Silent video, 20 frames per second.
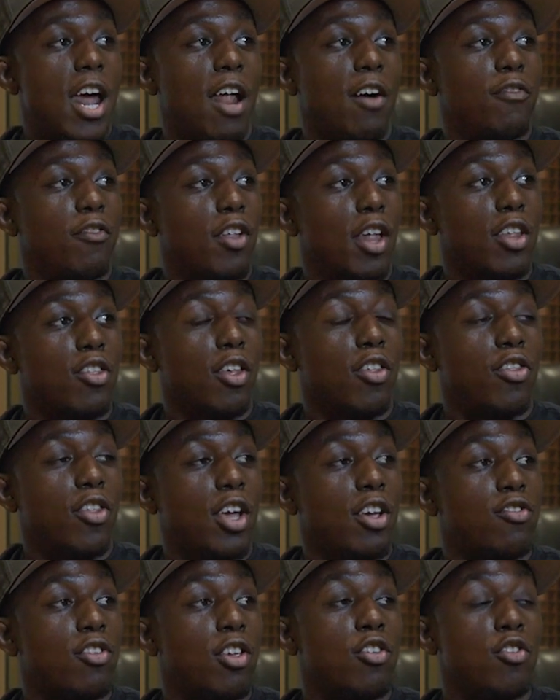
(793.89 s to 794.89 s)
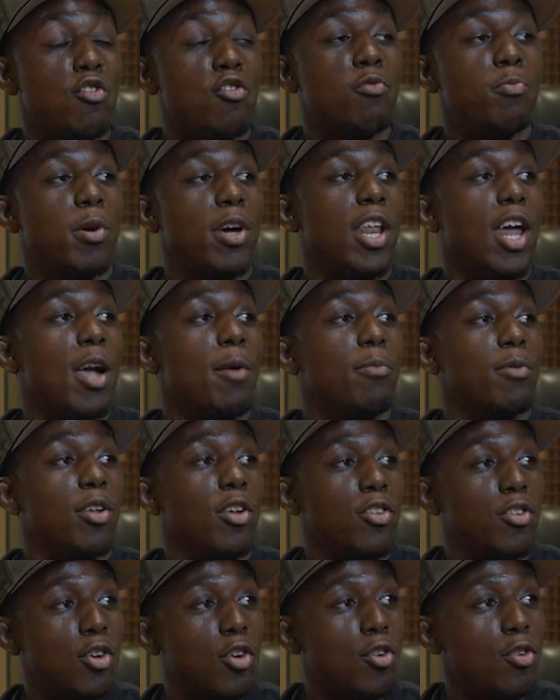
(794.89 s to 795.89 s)
and I feel like the things that you've been able
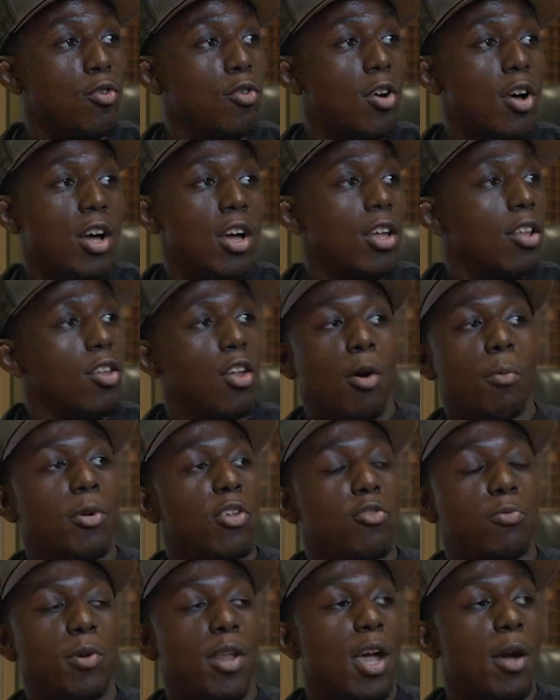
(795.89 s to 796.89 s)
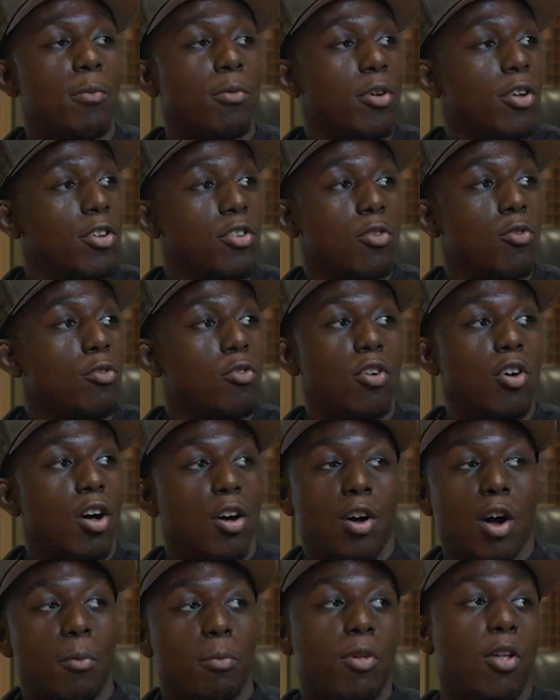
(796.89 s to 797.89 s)
to do, nobody's been able to do
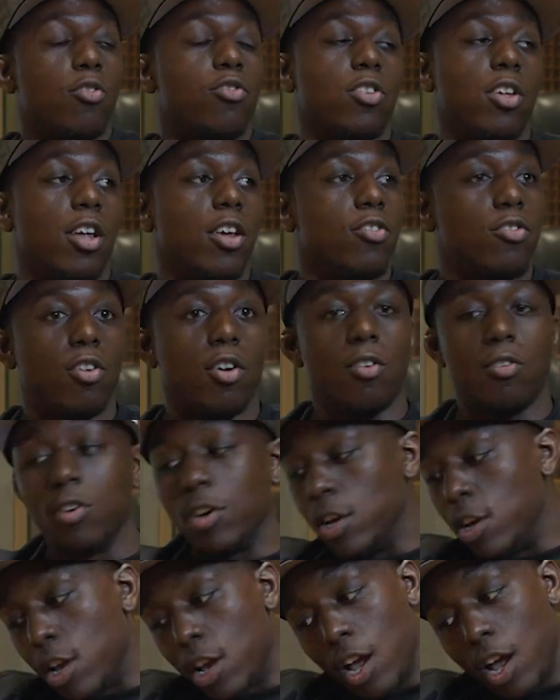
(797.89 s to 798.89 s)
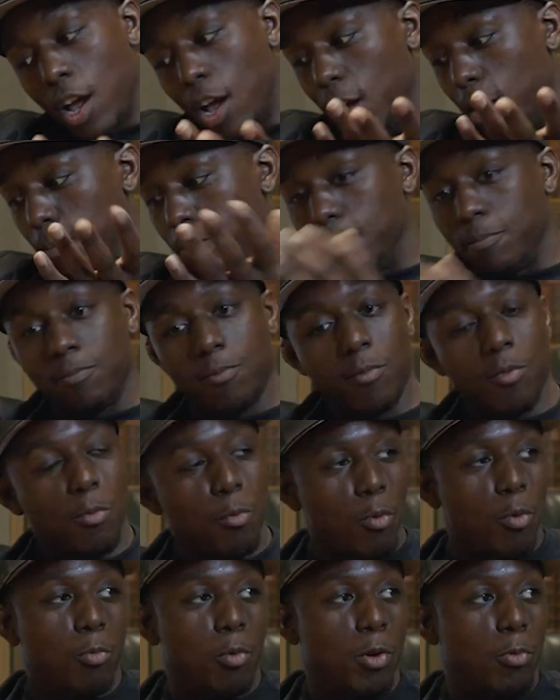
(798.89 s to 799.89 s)
come close to that. So
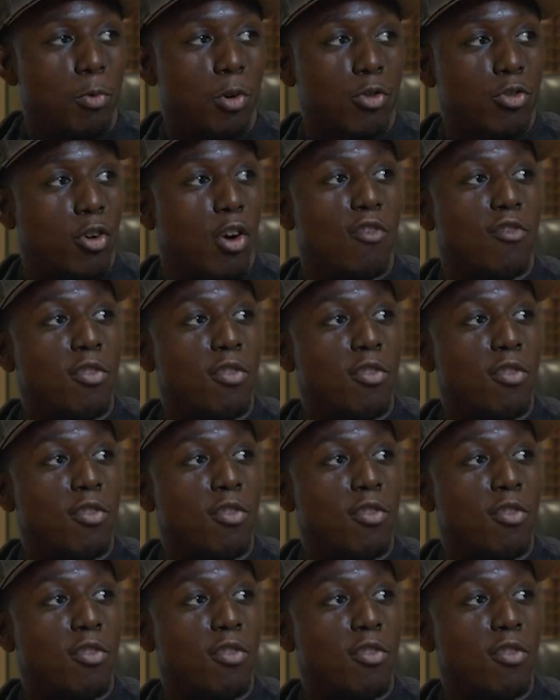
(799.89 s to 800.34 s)
we'll show